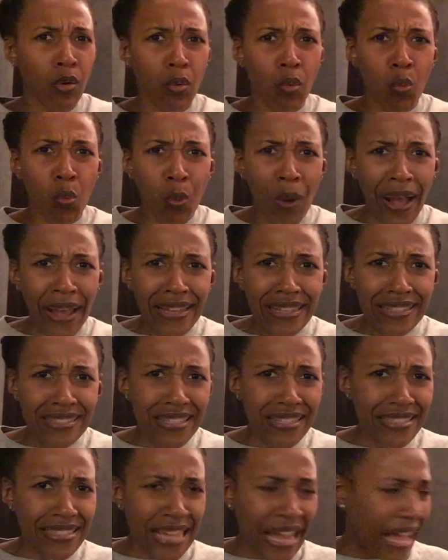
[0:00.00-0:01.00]
Why is
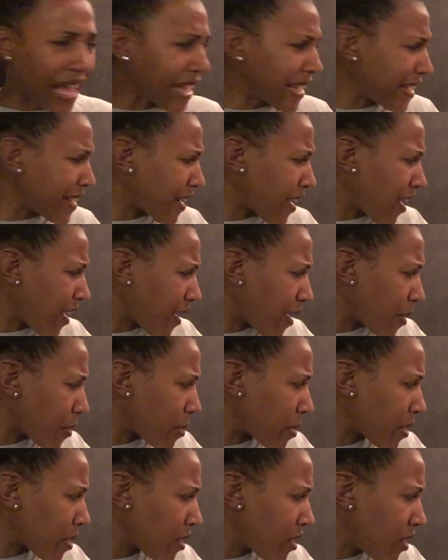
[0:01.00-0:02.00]
it tied up?
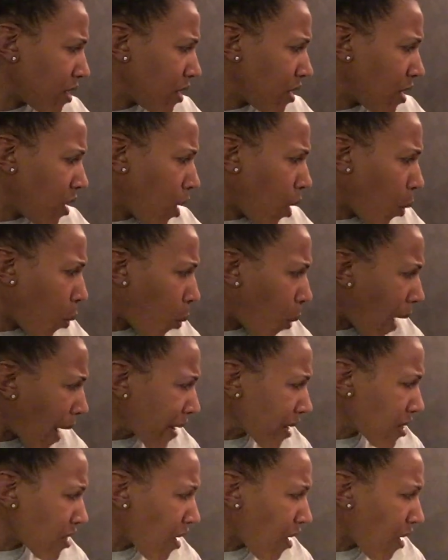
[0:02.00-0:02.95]
Where